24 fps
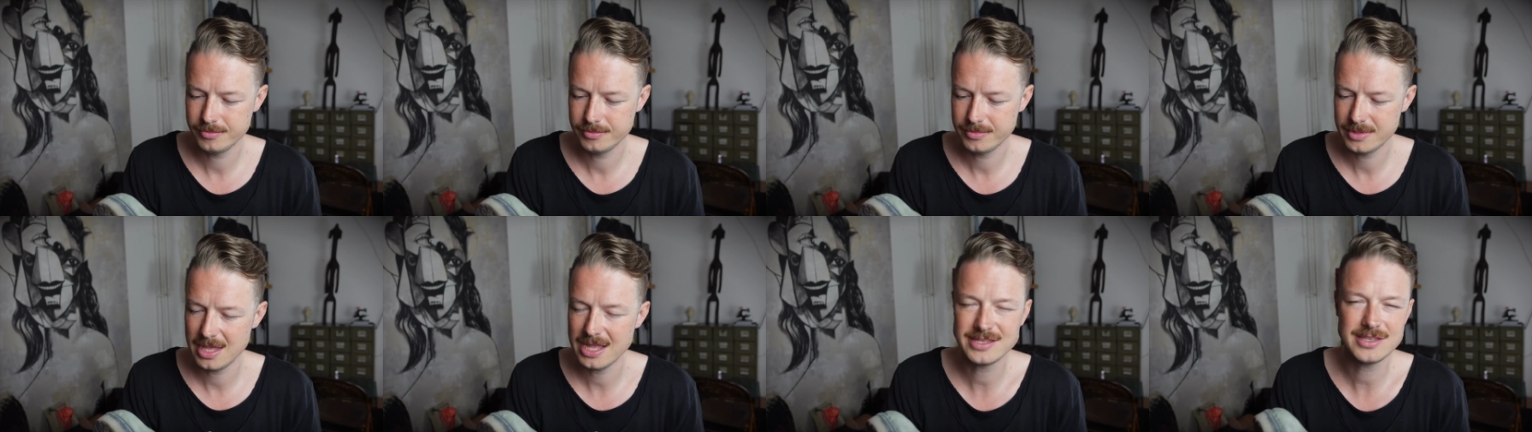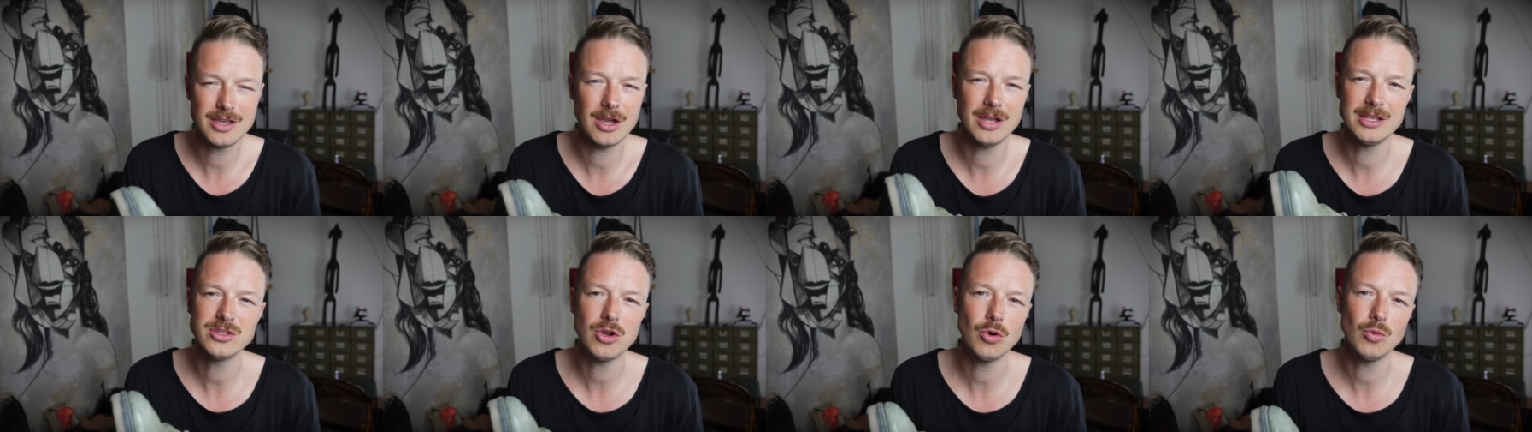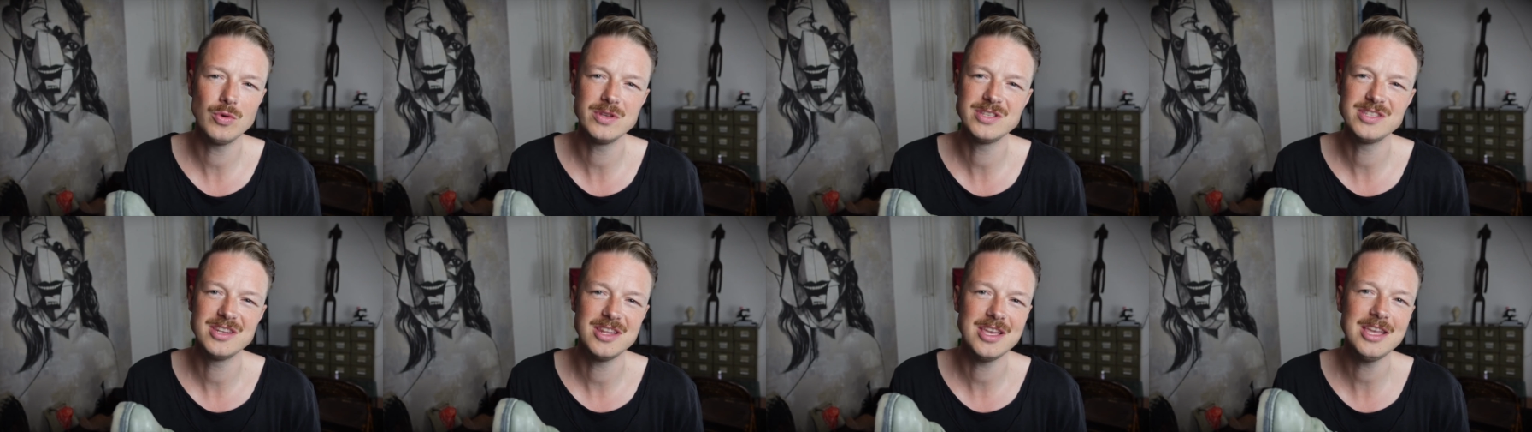It's
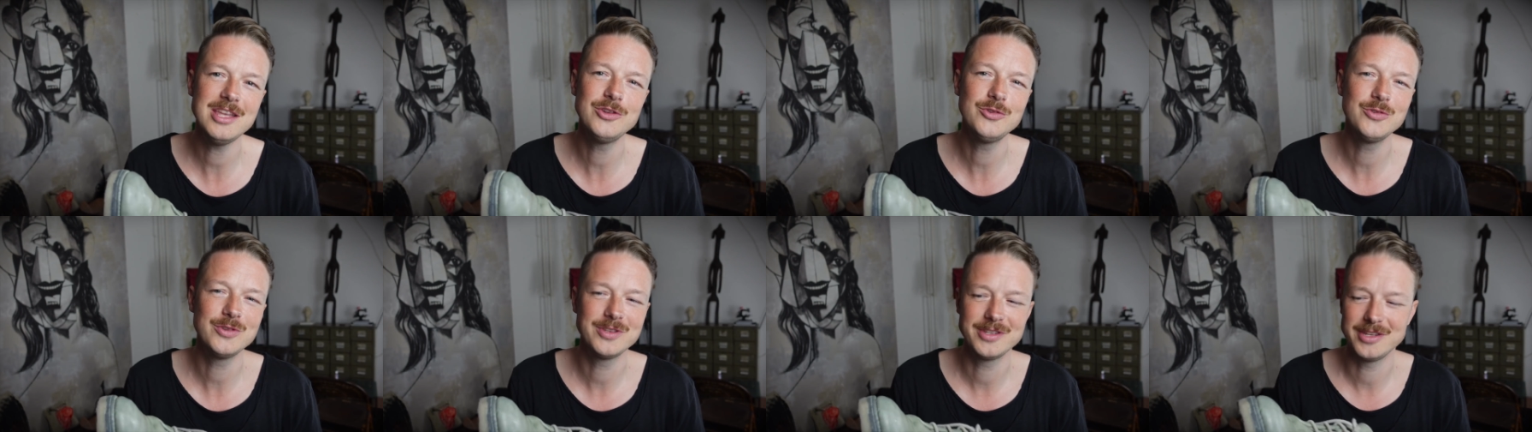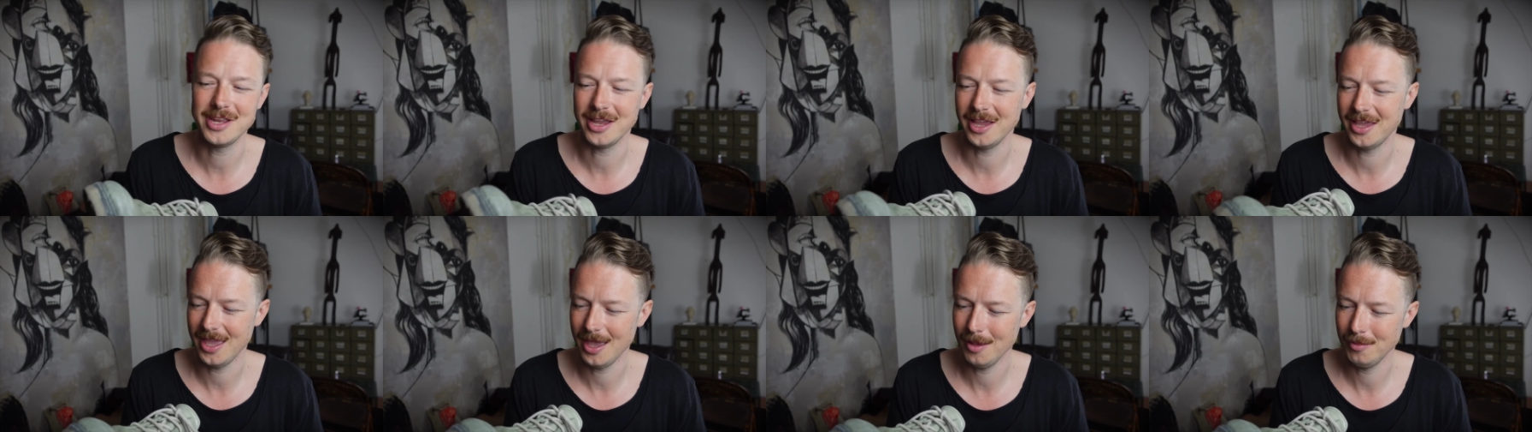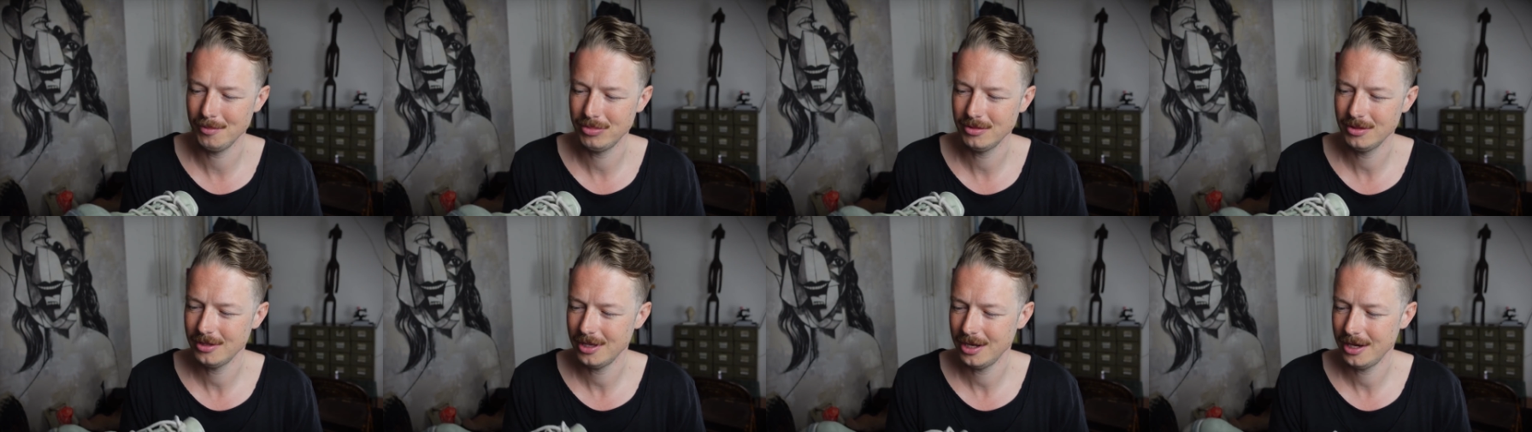always an interesting gamble,